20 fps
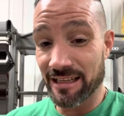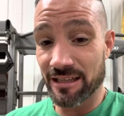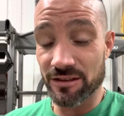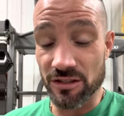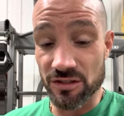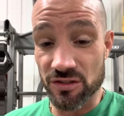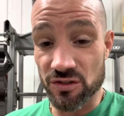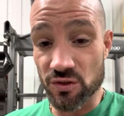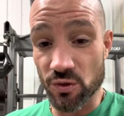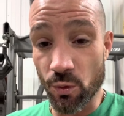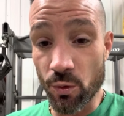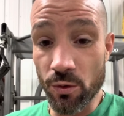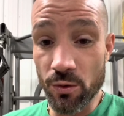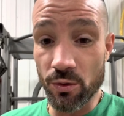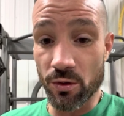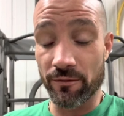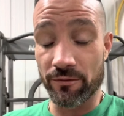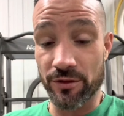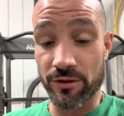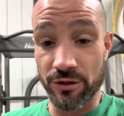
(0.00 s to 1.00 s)
the
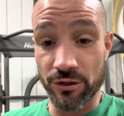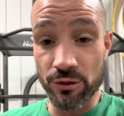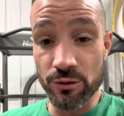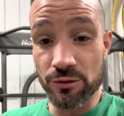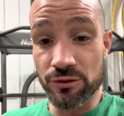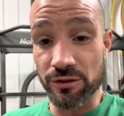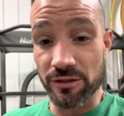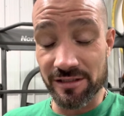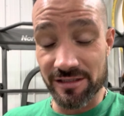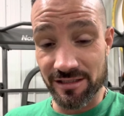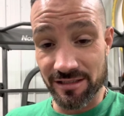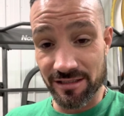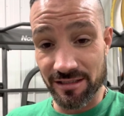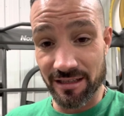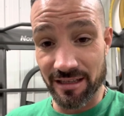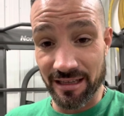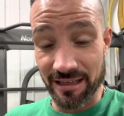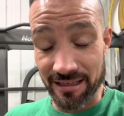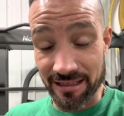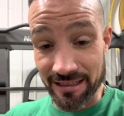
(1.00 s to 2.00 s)
soil of the nutrients
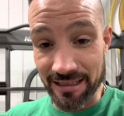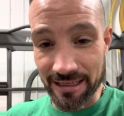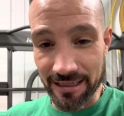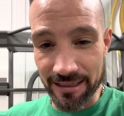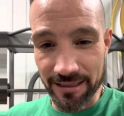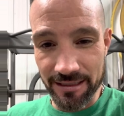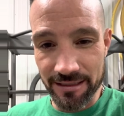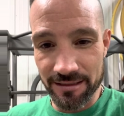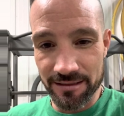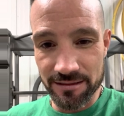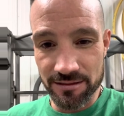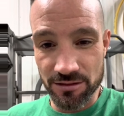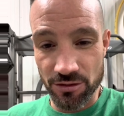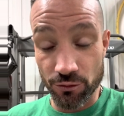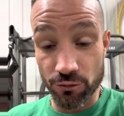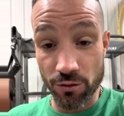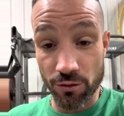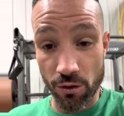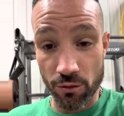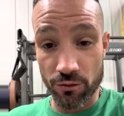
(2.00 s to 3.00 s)
it needed to
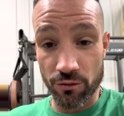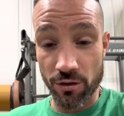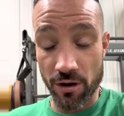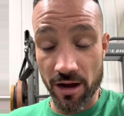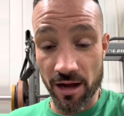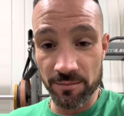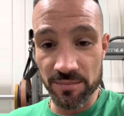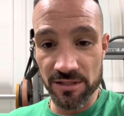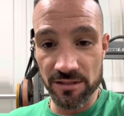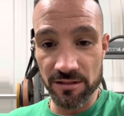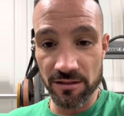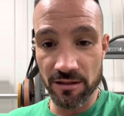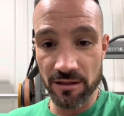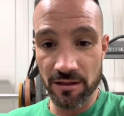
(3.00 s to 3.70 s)
grow crops.